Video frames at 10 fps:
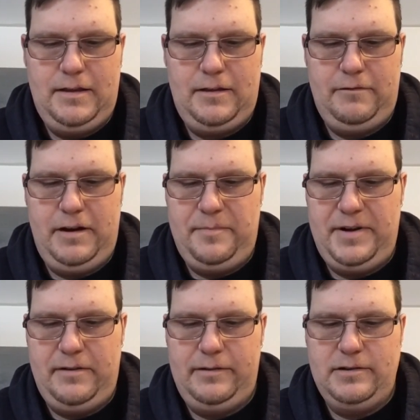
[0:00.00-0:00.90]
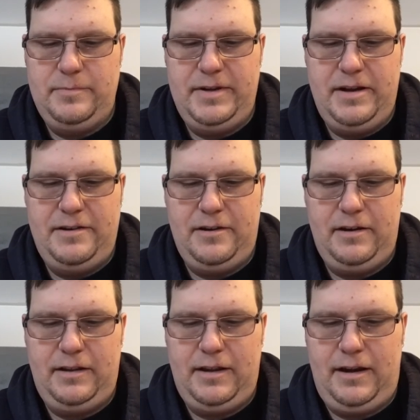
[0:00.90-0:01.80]
You can read it better when there's a bit of
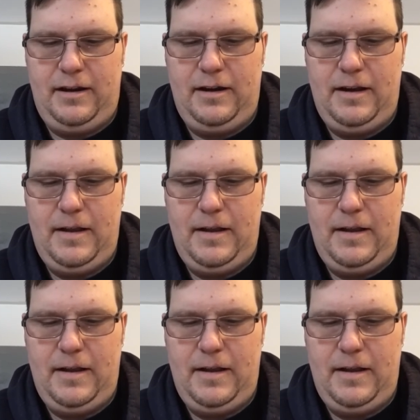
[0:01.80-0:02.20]
dirt in there.